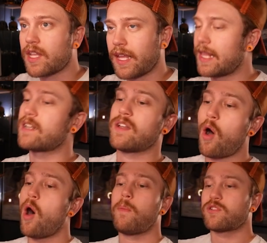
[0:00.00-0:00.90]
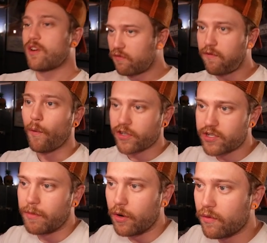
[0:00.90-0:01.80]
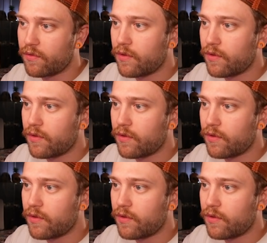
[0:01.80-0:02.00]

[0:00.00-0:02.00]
like, that's almost a forced move.